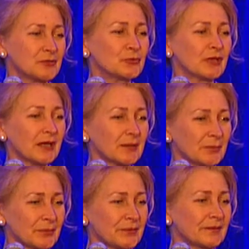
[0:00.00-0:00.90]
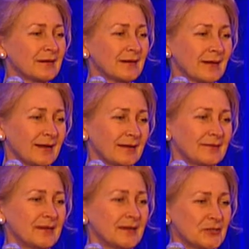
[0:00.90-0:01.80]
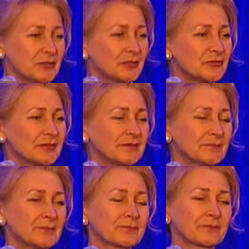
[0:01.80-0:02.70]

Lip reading: to help their children.